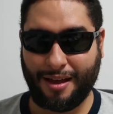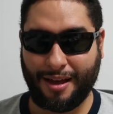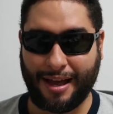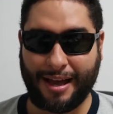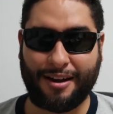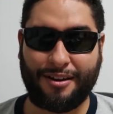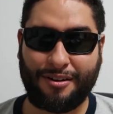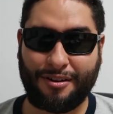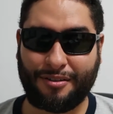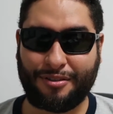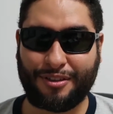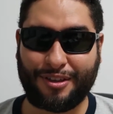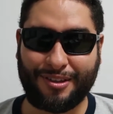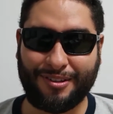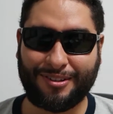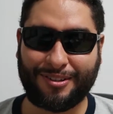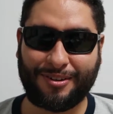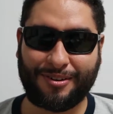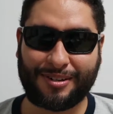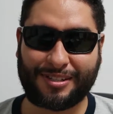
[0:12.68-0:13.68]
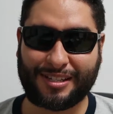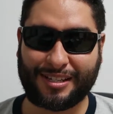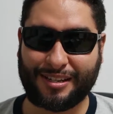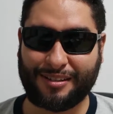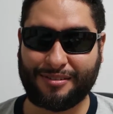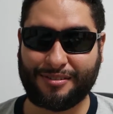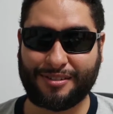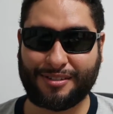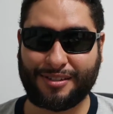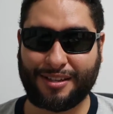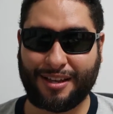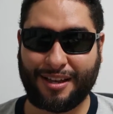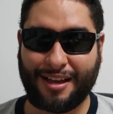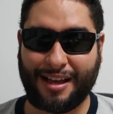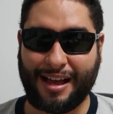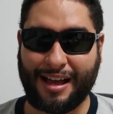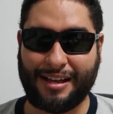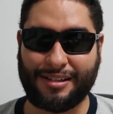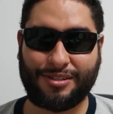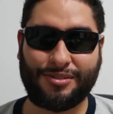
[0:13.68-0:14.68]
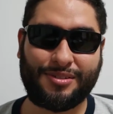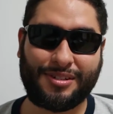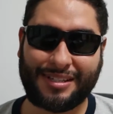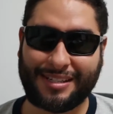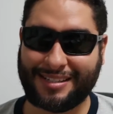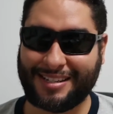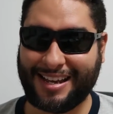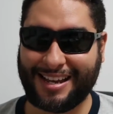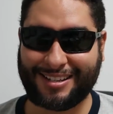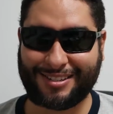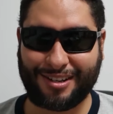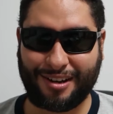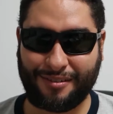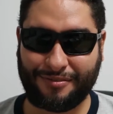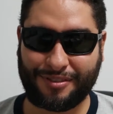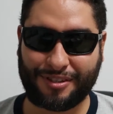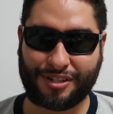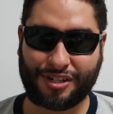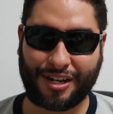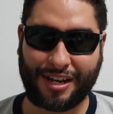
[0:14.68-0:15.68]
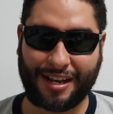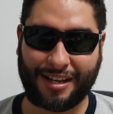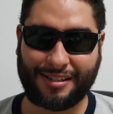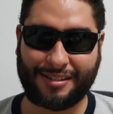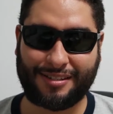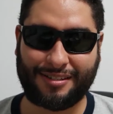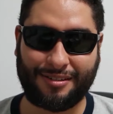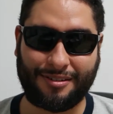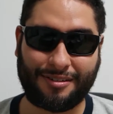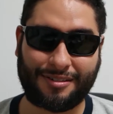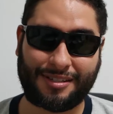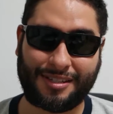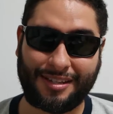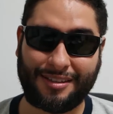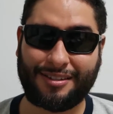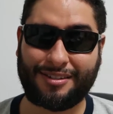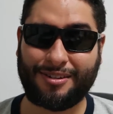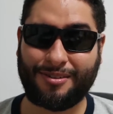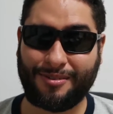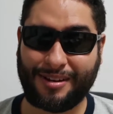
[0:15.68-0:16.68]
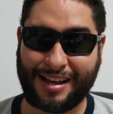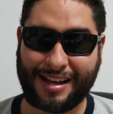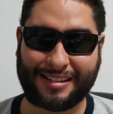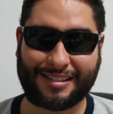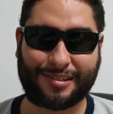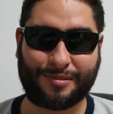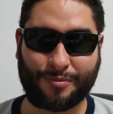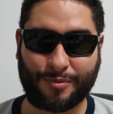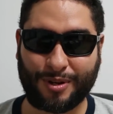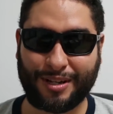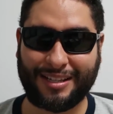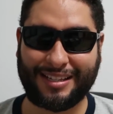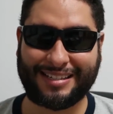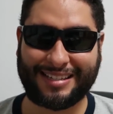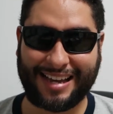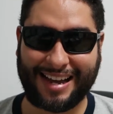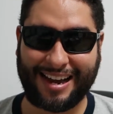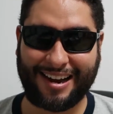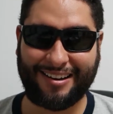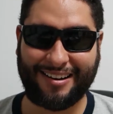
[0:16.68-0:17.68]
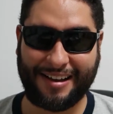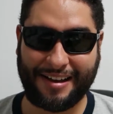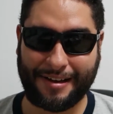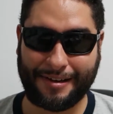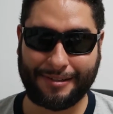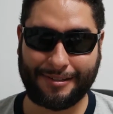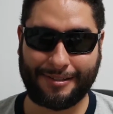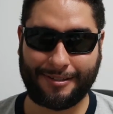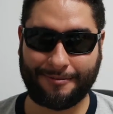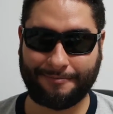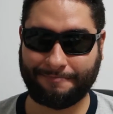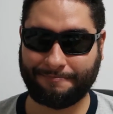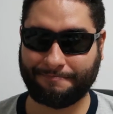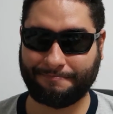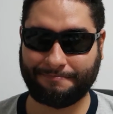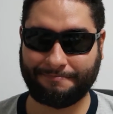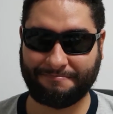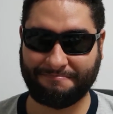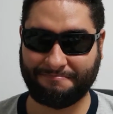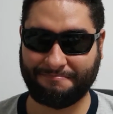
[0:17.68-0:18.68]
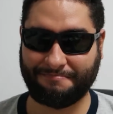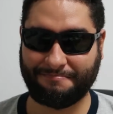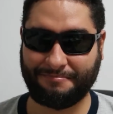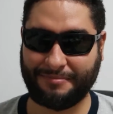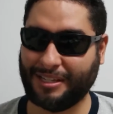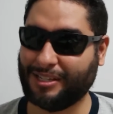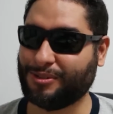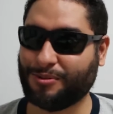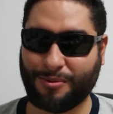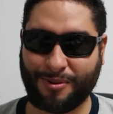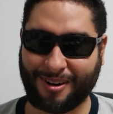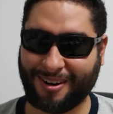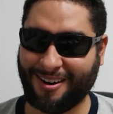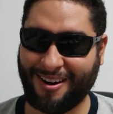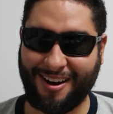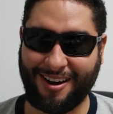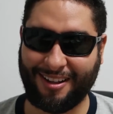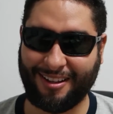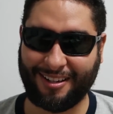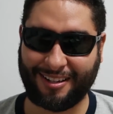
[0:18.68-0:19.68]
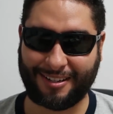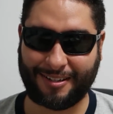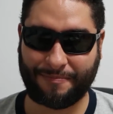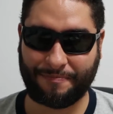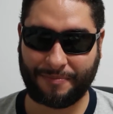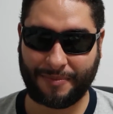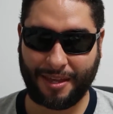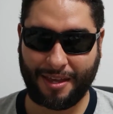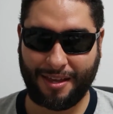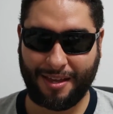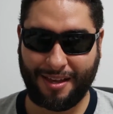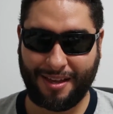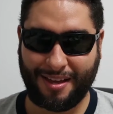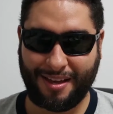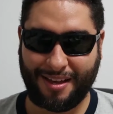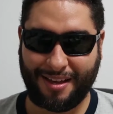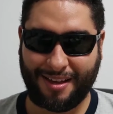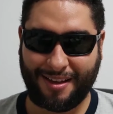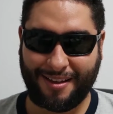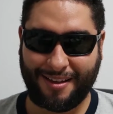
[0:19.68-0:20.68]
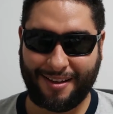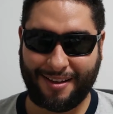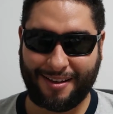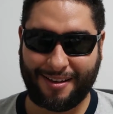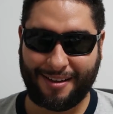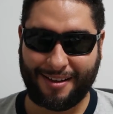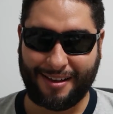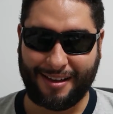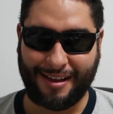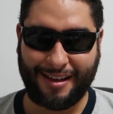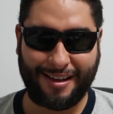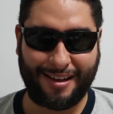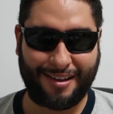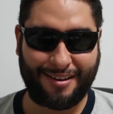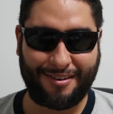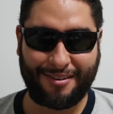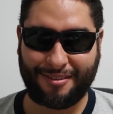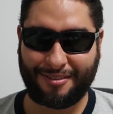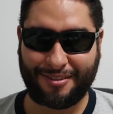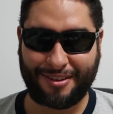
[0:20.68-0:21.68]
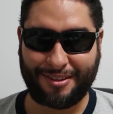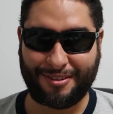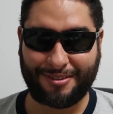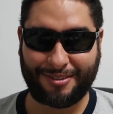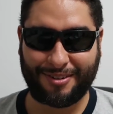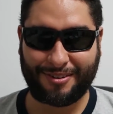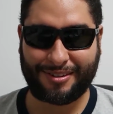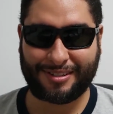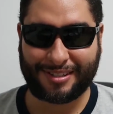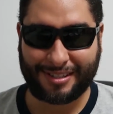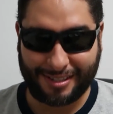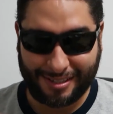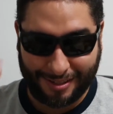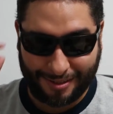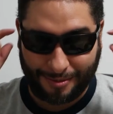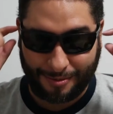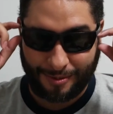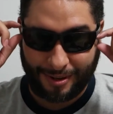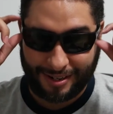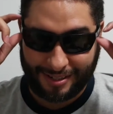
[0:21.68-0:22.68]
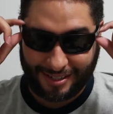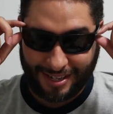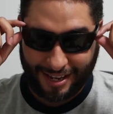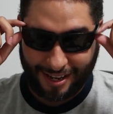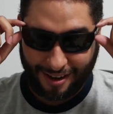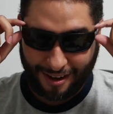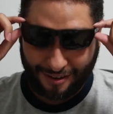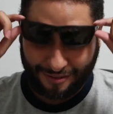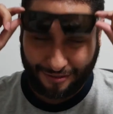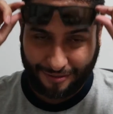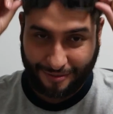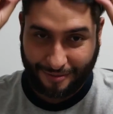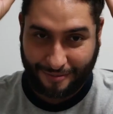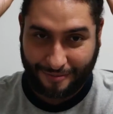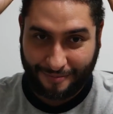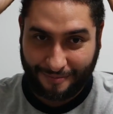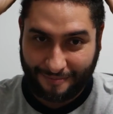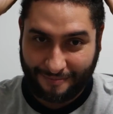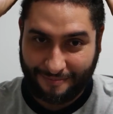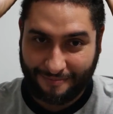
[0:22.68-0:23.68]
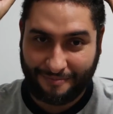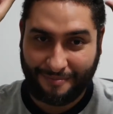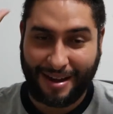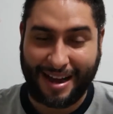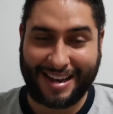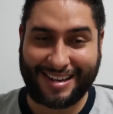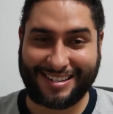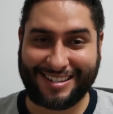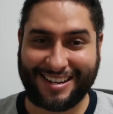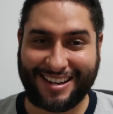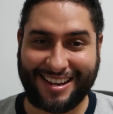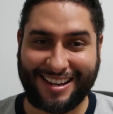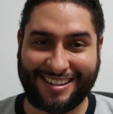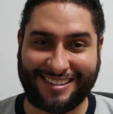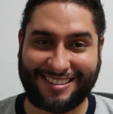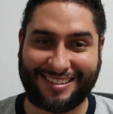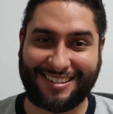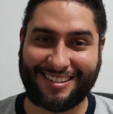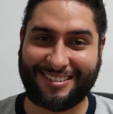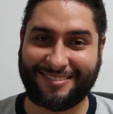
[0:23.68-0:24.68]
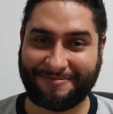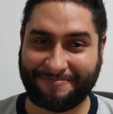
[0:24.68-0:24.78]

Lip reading: And another thing you'll notice is, as soon as he takes off the shades, you'll see the dude has some really tired eyes. He's a workaholic. Another thing you'll notice is, when I take off my shades,